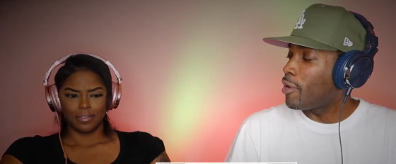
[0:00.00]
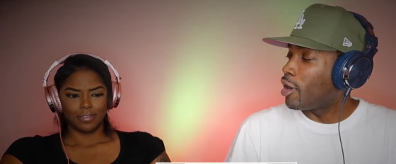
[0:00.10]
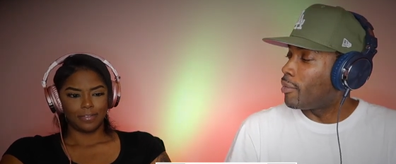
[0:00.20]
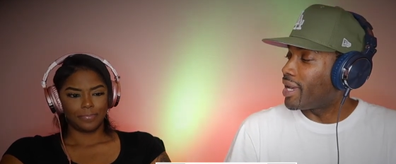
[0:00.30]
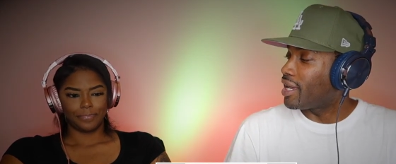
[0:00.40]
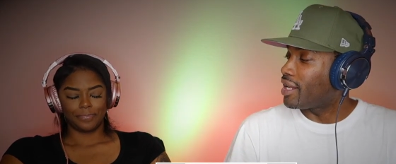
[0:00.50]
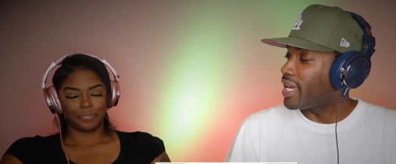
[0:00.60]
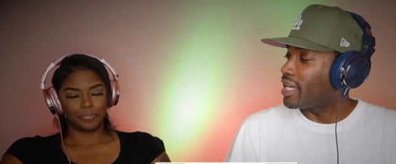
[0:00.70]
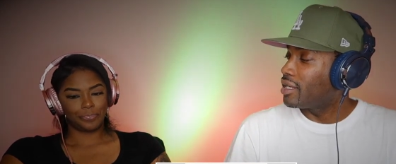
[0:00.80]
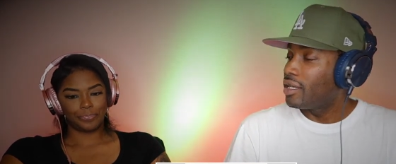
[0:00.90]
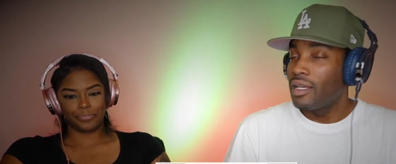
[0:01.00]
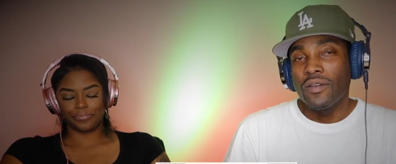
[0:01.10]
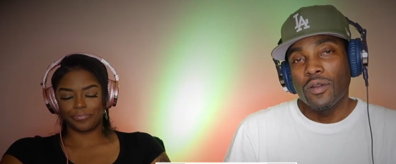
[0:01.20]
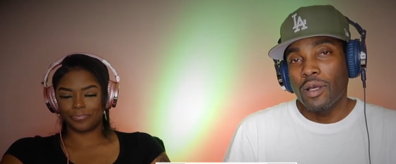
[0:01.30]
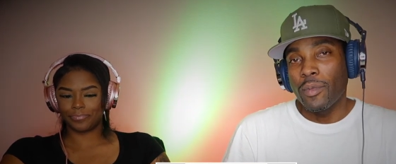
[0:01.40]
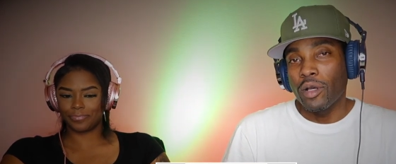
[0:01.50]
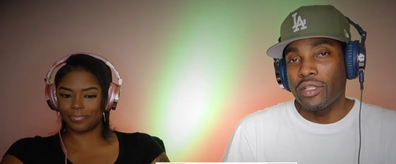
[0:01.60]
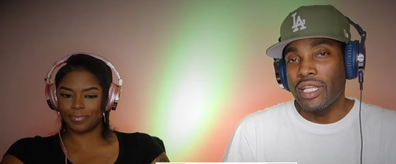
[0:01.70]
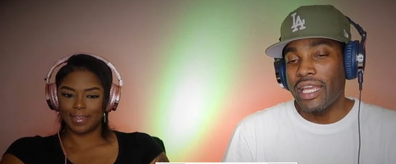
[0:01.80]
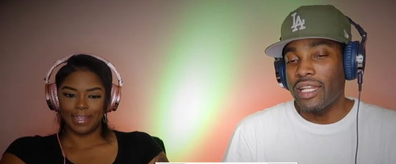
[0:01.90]
Speaker 1: on, man. Like, come
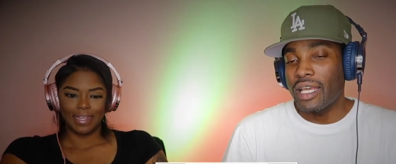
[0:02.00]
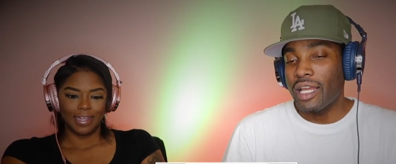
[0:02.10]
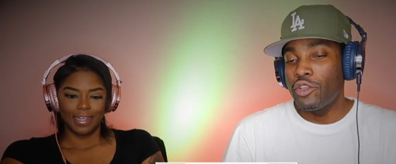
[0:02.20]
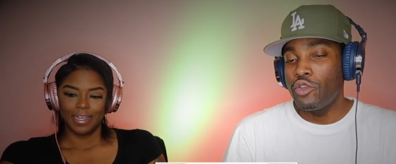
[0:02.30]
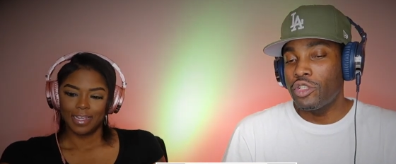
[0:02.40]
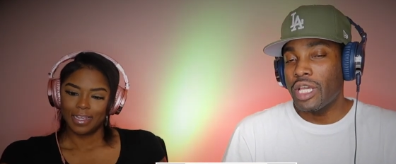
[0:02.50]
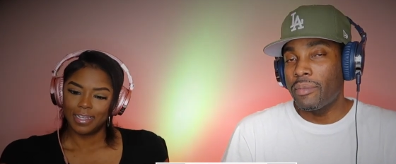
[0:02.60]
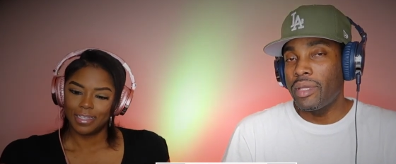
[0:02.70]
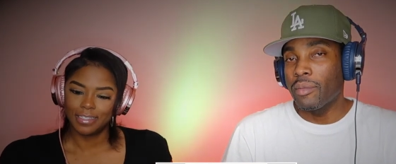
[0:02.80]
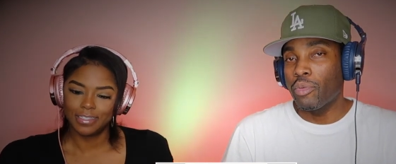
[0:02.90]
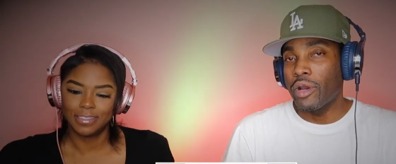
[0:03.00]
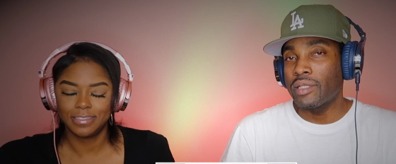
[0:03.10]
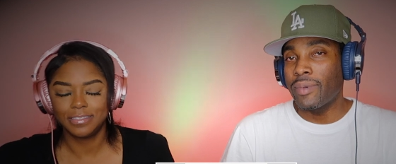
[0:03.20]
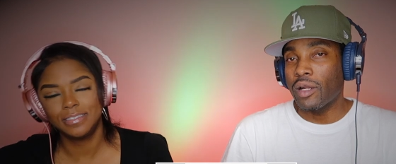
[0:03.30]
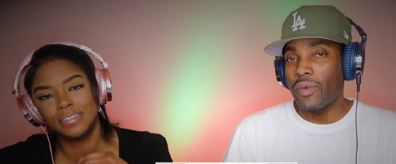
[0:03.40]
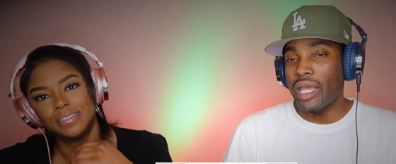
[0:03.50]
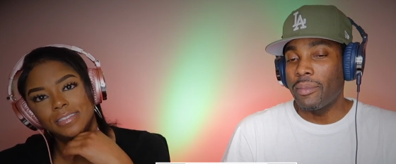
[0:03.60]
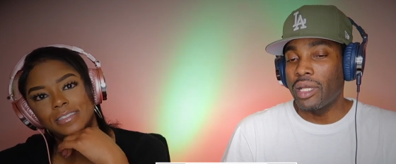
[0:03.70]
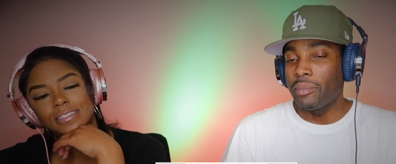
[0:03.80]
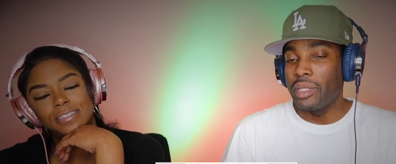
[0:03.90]
on. And and I, you just got to be impressed by the way
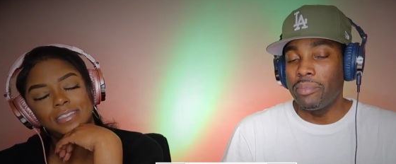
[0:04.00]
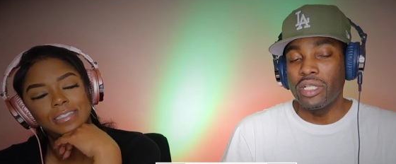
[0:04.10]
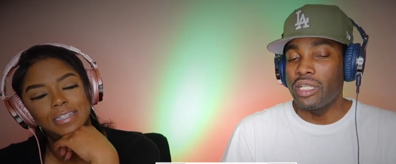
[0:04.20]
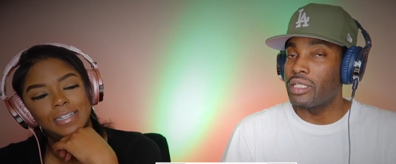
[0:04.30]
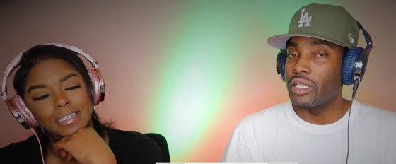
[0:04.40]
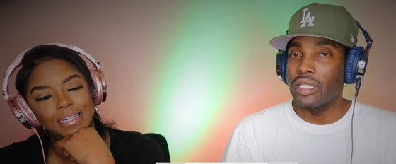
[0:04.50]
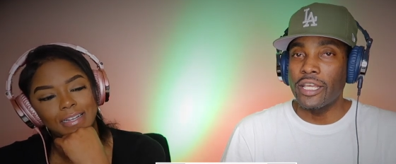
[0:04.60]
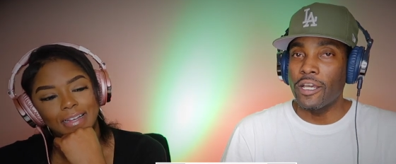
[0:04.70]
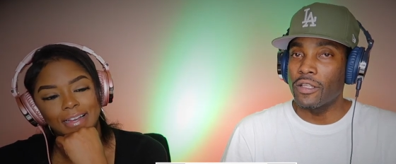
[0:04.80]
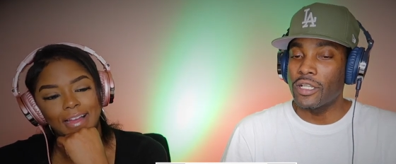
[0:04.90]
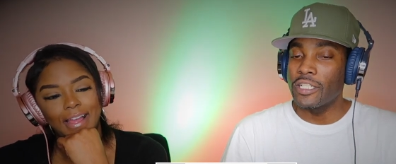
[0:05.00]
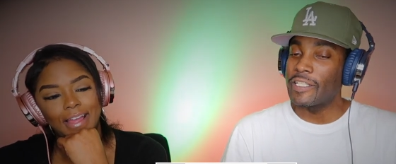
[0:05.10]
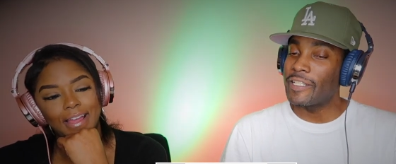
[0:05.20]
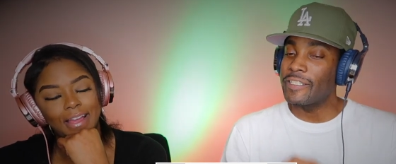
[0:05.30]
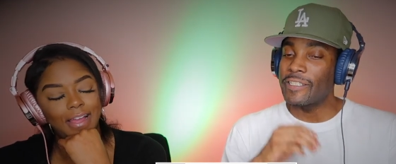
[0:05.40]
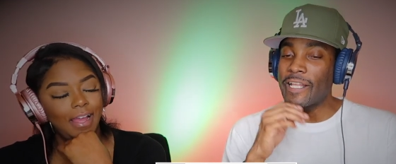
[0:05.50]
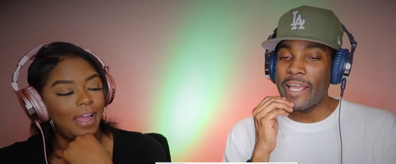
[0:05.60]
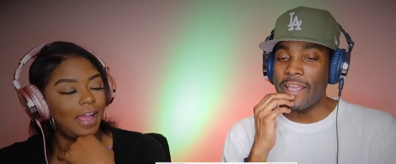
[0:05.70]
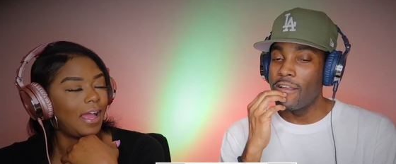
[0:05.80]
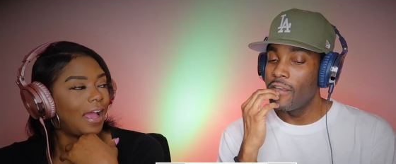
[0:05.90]
Eminem be putting this shit together because it's
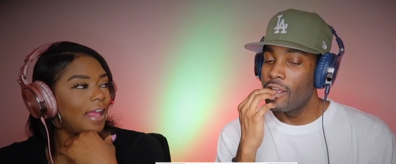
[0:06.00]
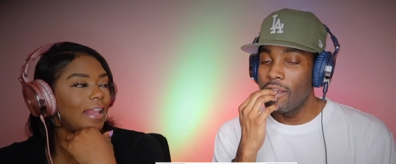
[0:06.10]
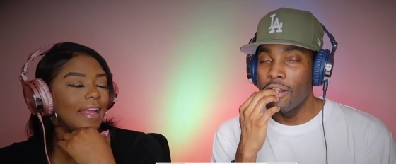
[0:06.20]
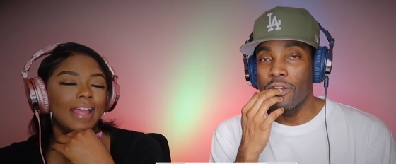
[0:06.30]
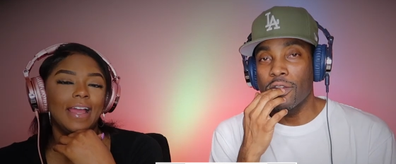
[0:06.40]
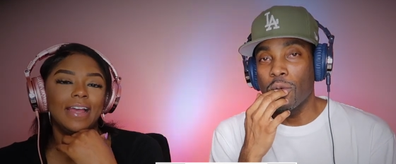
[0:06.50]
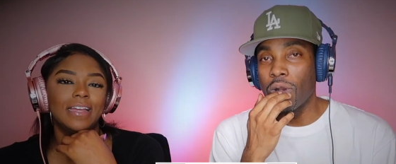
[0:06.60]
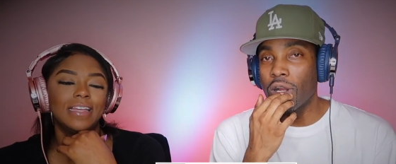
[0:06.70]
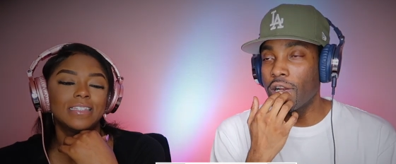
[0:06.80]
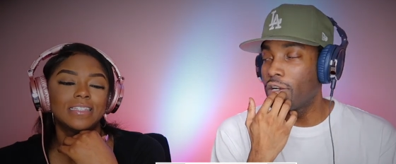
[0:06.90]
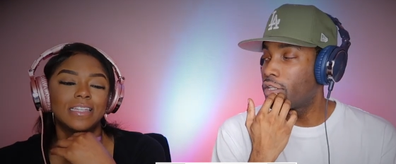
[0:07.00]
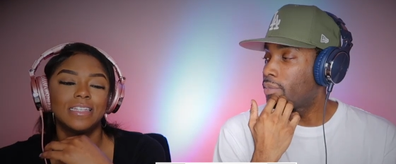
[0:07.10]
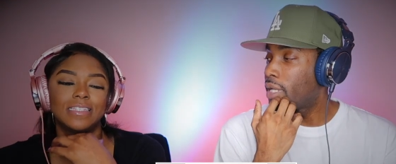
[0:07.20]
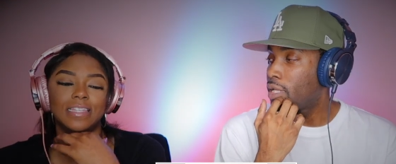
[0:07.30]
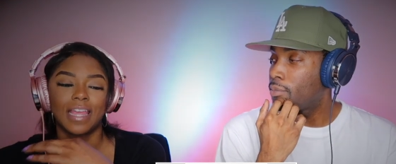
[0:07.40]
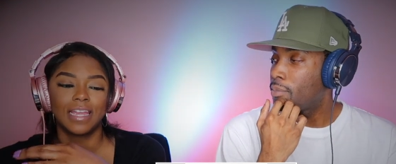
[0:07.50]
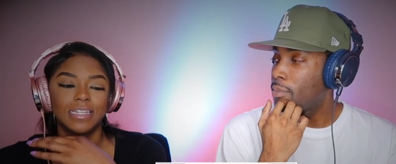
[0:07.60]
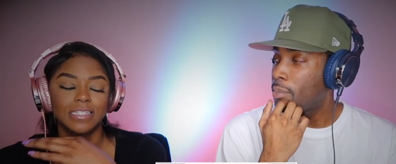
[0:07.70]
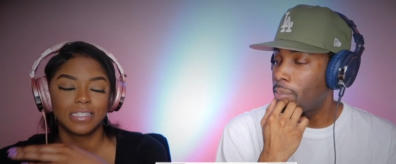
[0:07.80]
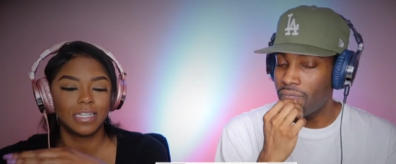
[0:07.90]
like.
Speaker 2: I like how words, his, his
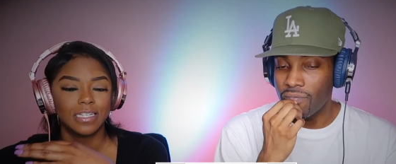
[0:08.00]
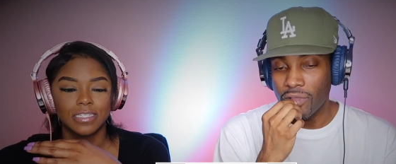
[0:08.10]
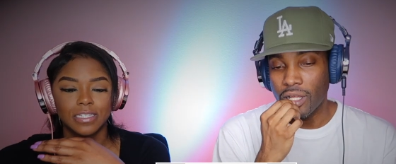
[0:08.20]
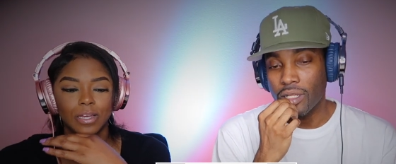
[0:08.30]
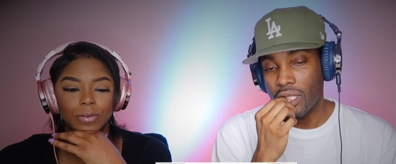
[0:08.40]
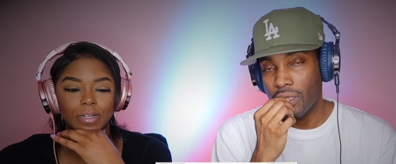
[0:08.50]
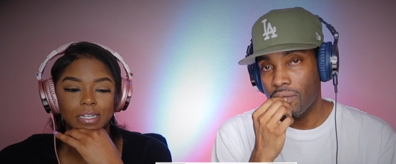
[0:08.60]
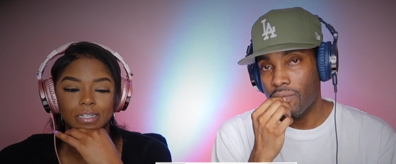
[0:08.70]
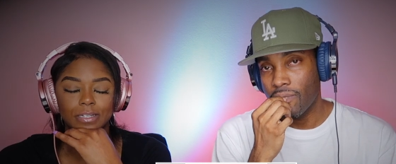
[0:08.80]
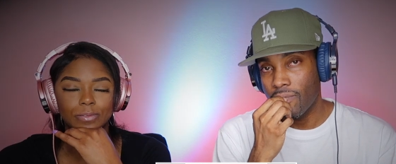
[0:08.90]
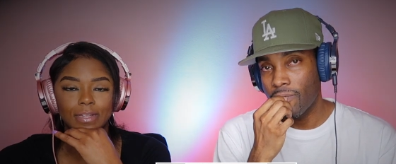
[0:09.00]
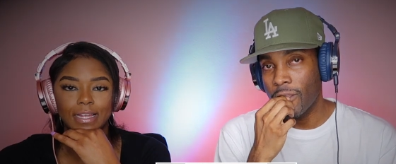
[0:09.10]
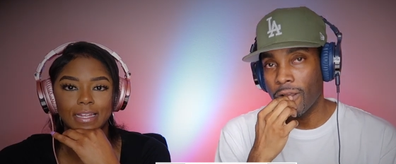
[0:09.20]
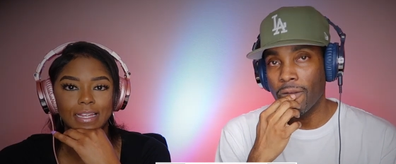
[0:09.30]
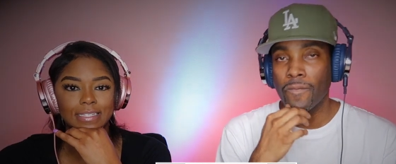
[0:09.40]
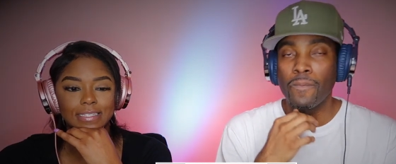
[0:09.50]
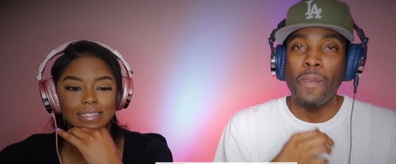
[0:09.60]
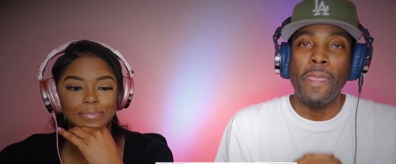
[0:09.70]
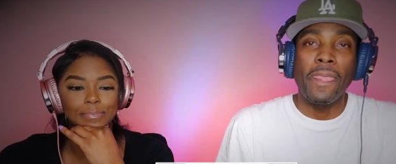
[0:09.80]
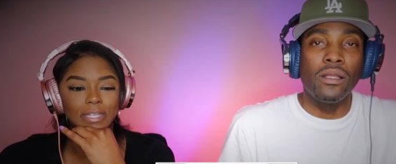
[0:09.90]
cadence is yeah. on here though. Like yeah. he
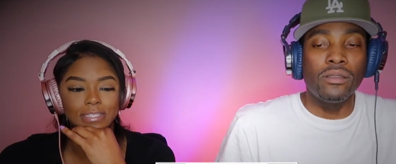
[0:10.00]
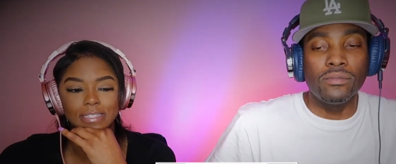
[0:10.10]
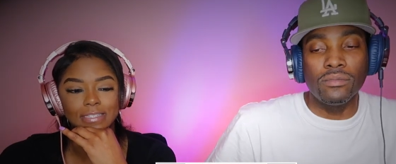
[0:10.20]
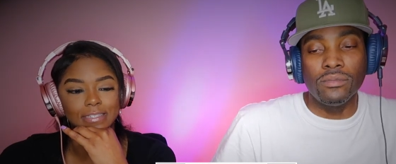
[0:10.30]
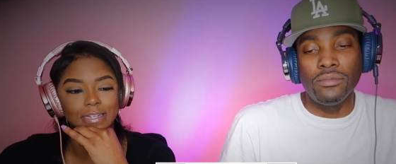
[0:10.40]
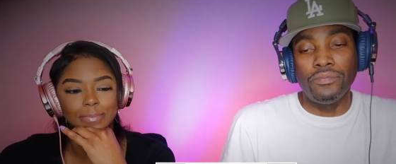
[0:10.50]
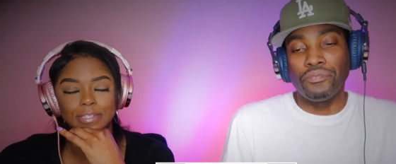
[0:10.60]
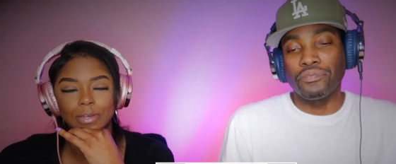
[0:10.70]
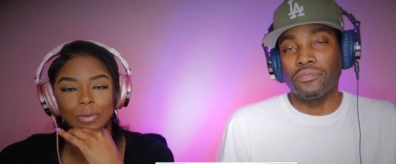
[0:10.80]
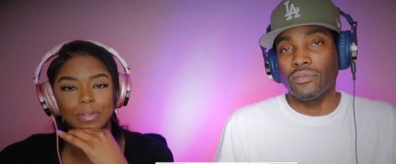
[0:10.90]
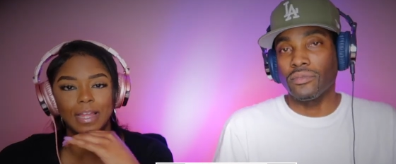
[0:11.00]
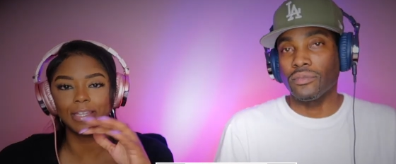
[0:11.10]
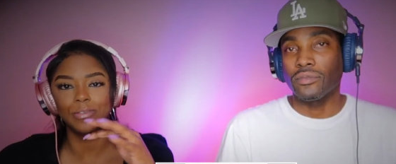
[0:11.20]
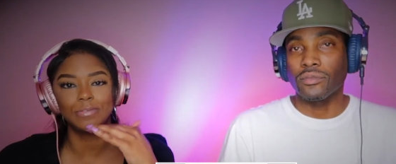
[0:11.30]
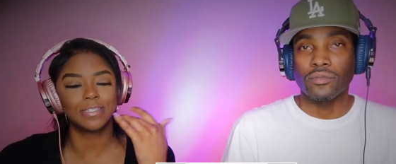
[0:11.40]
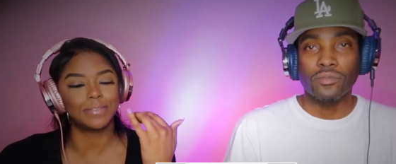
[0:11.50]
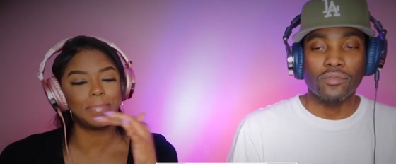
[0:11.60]
just mixed this shit up so like you just